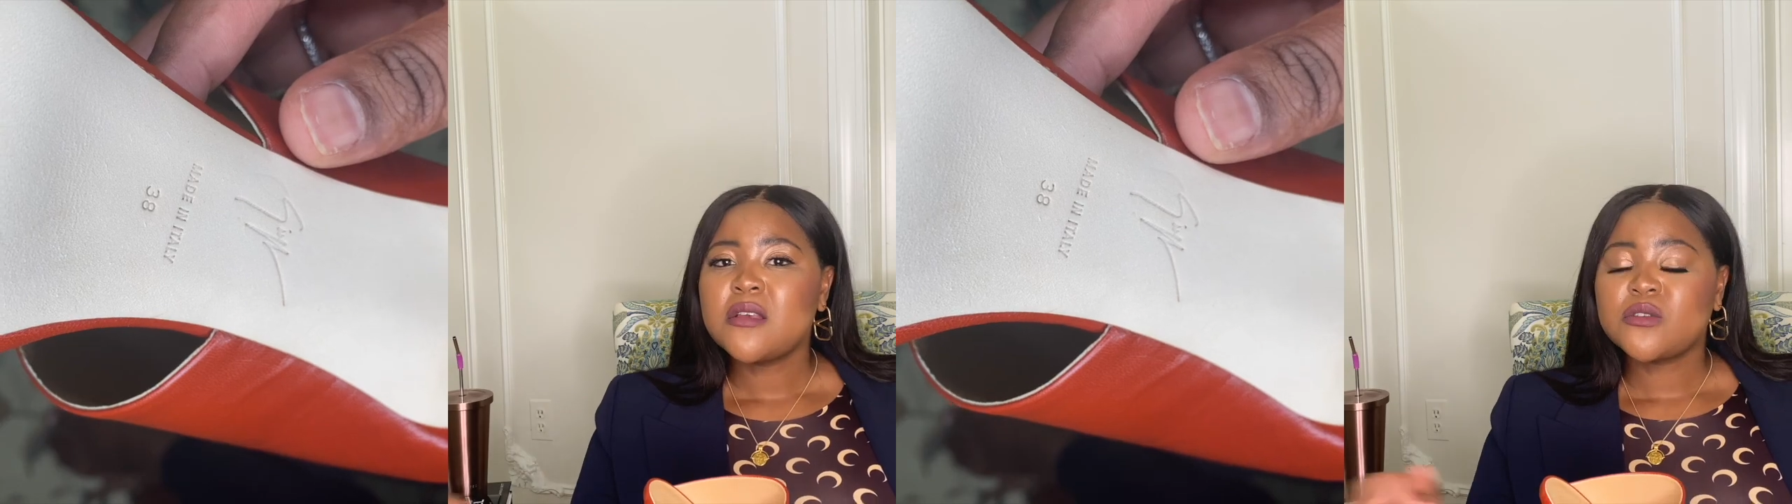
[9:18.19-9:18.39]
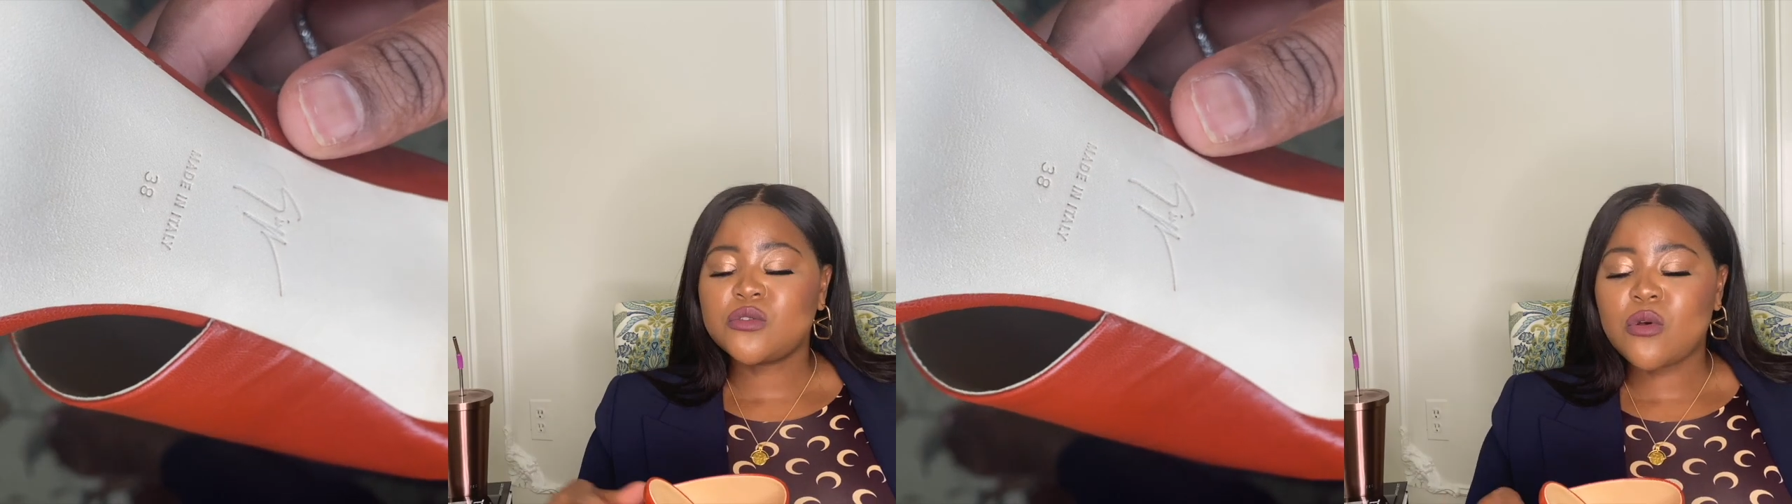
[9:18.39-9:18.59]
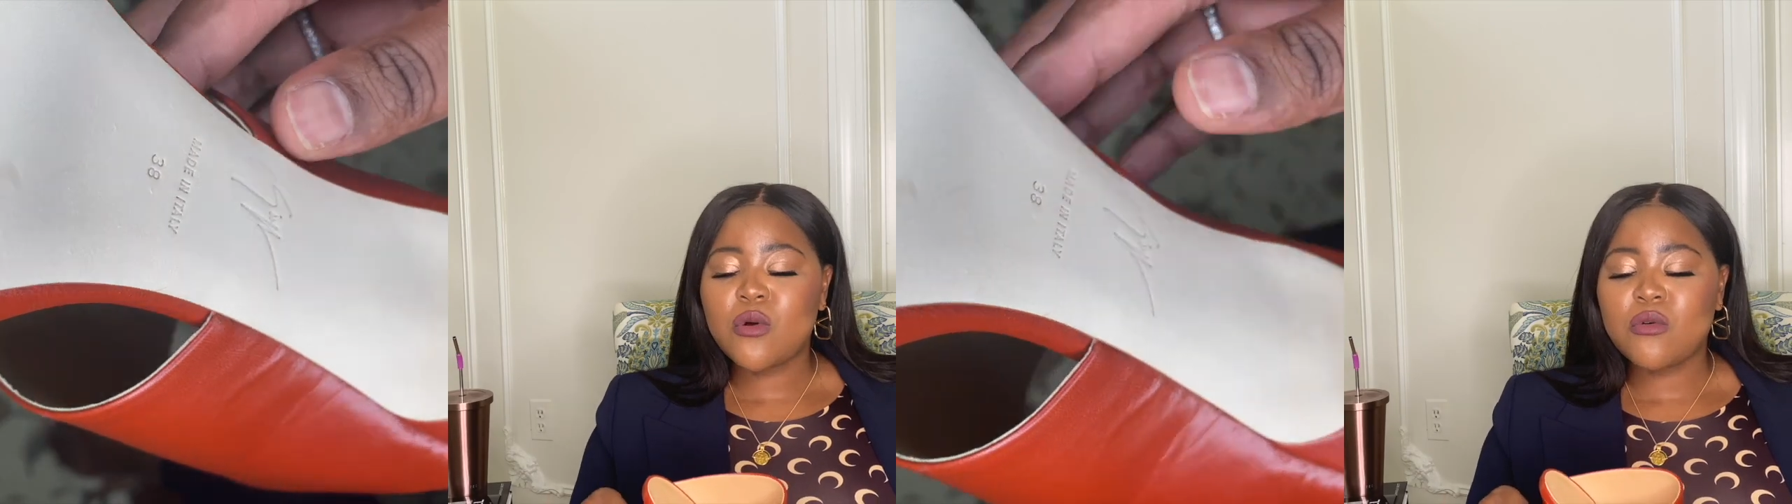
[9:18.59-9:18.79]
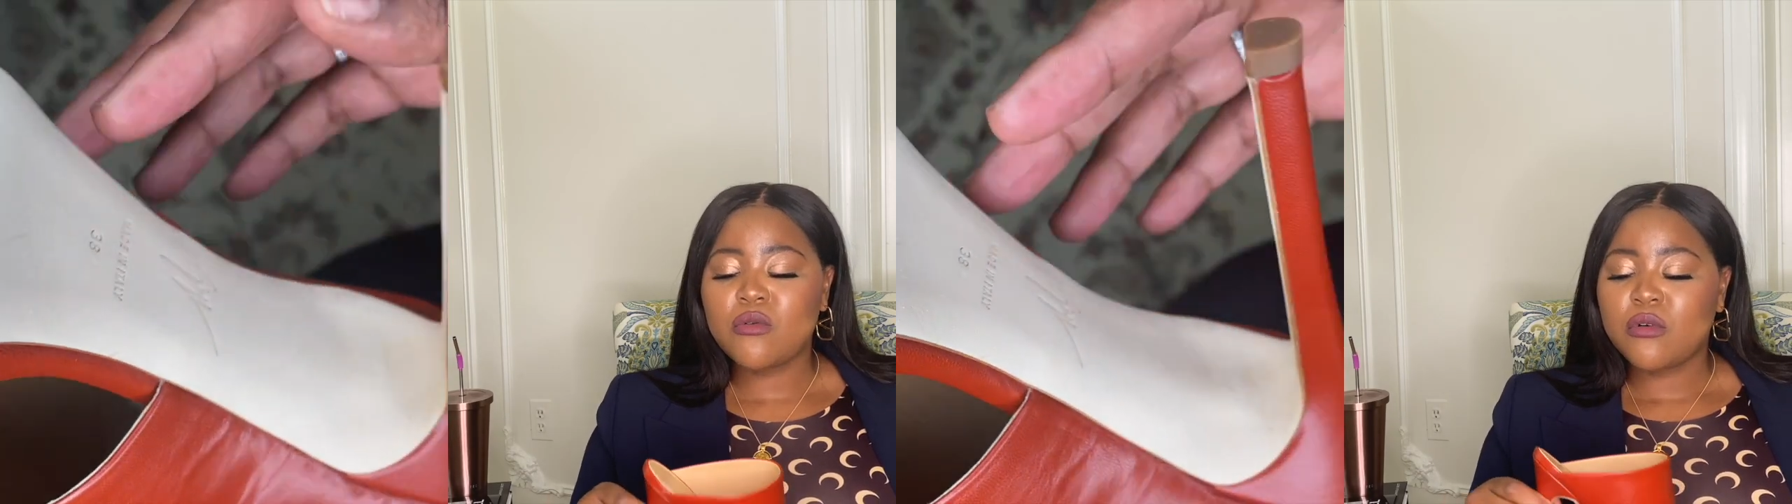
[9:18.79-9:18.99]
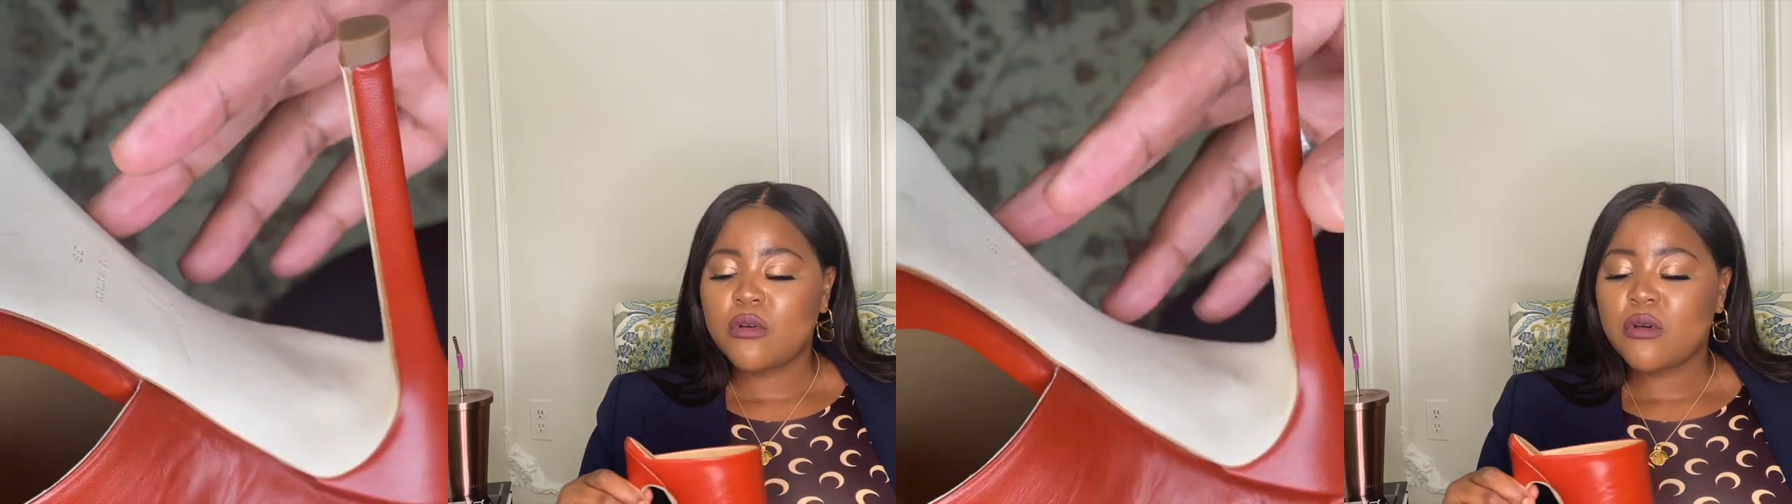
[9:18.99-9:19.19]

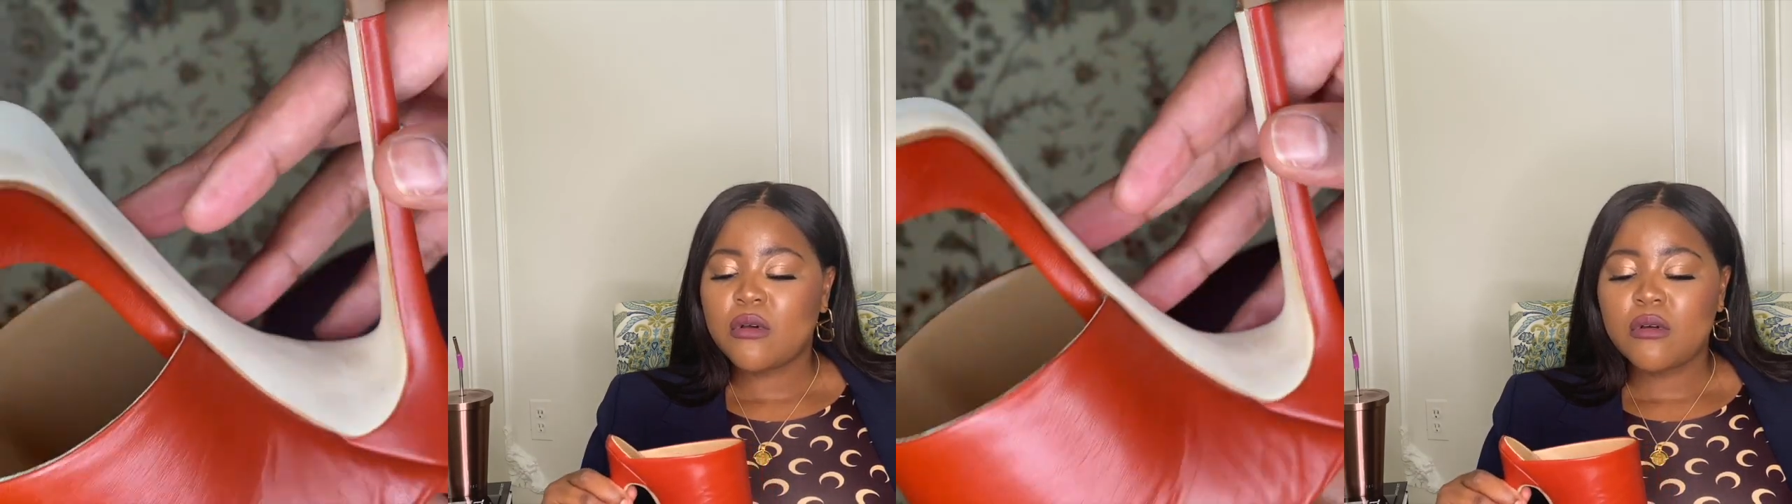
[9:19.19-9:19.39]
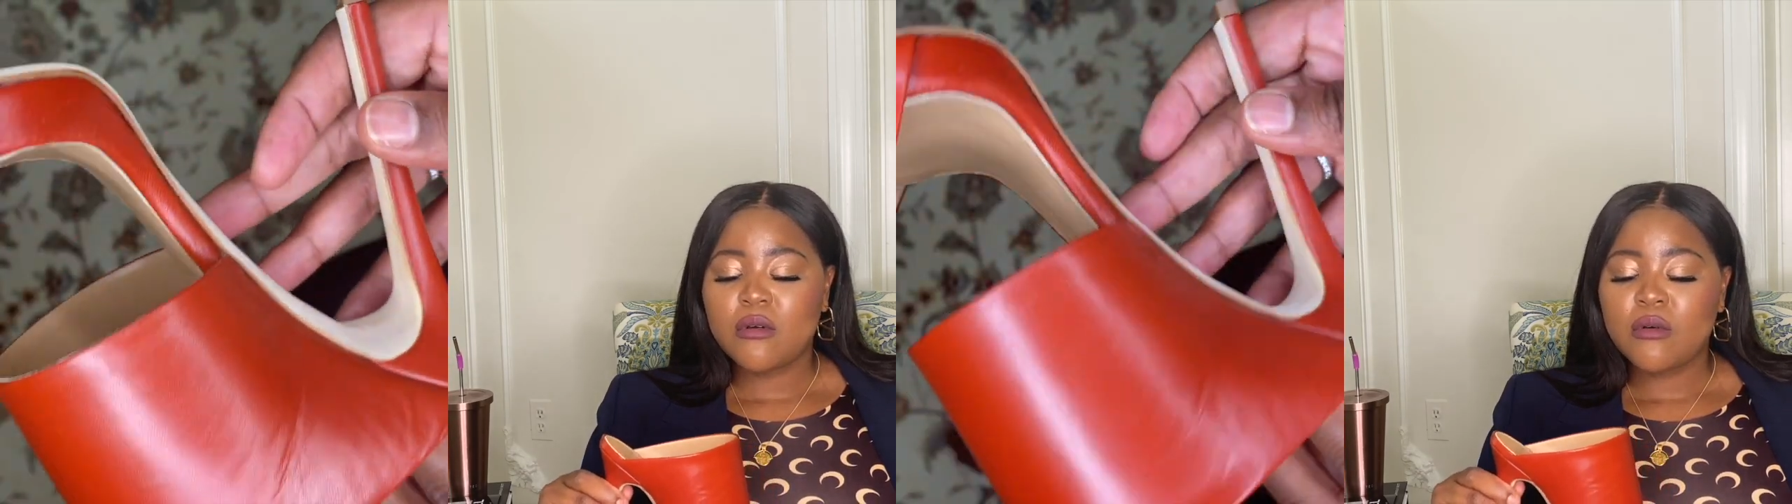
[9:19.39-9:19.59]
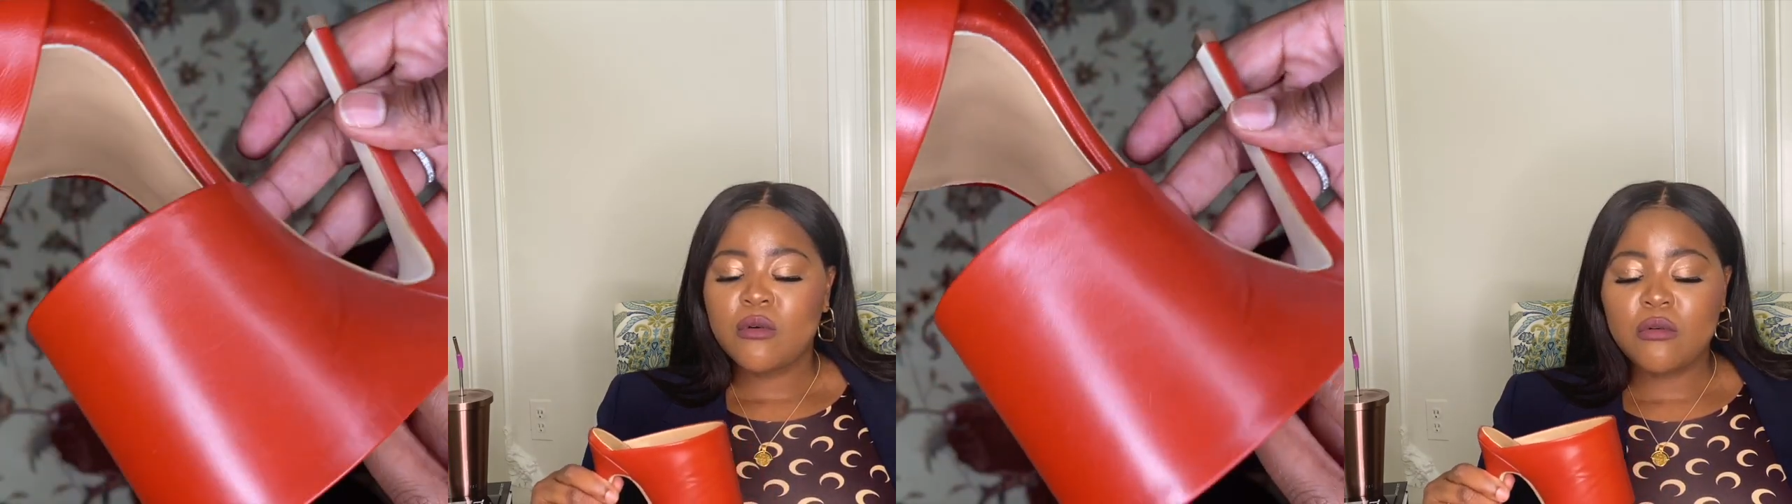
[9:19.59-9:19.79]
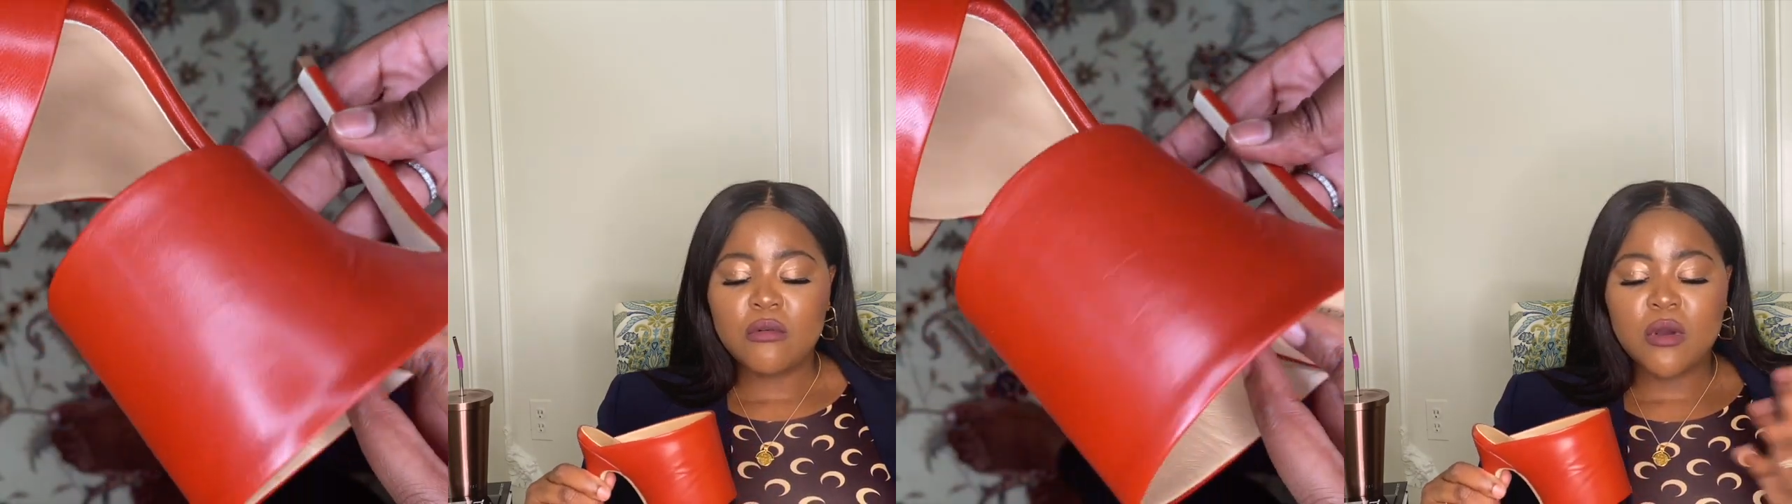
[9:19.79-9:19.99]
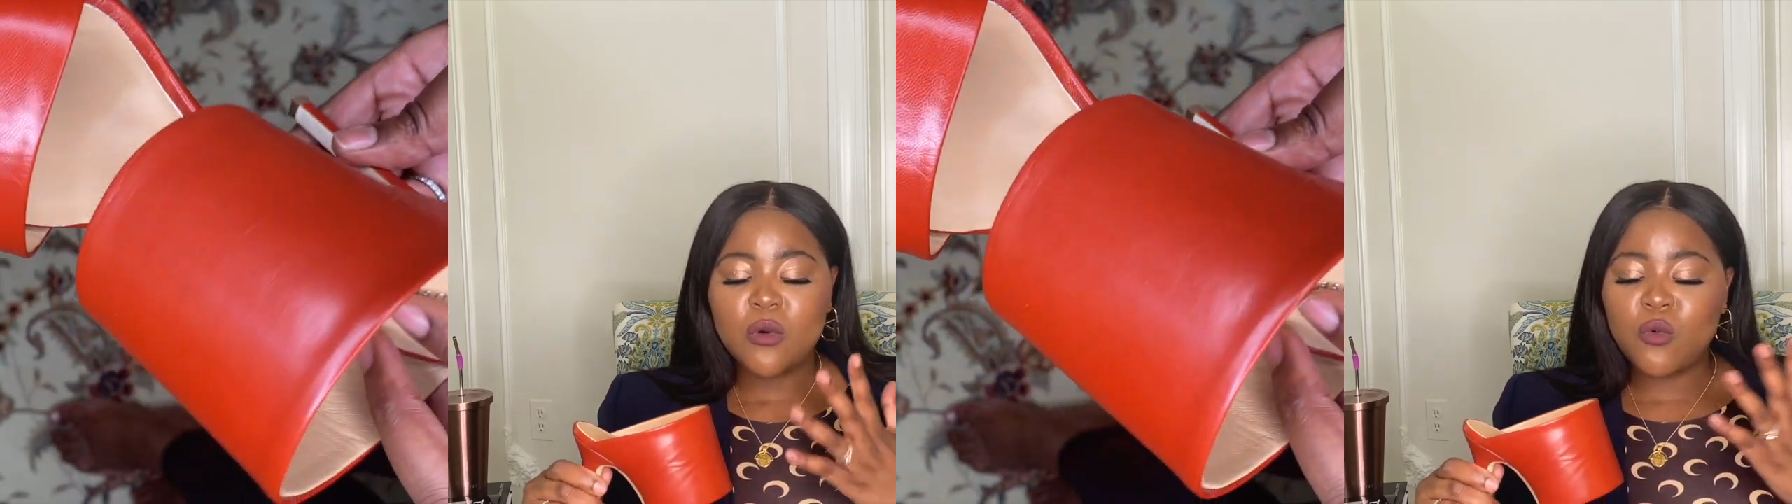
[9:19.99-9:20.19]
So
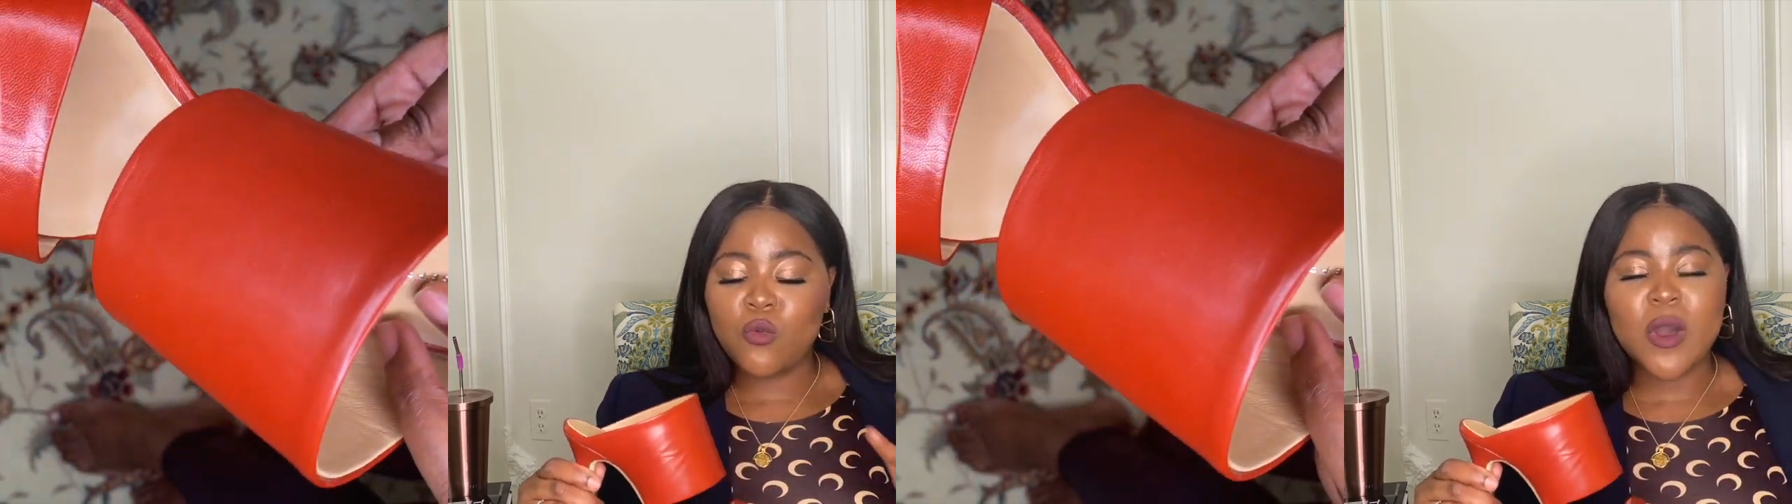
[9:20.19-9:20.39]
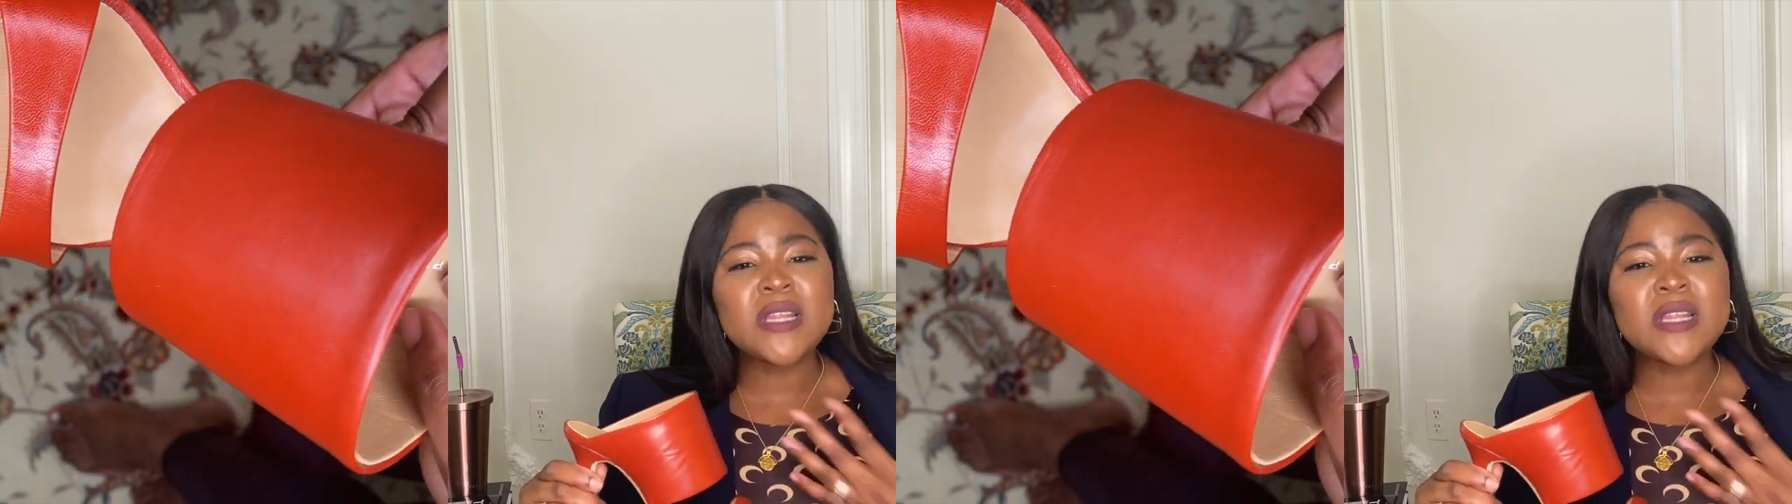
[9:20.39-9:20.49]
what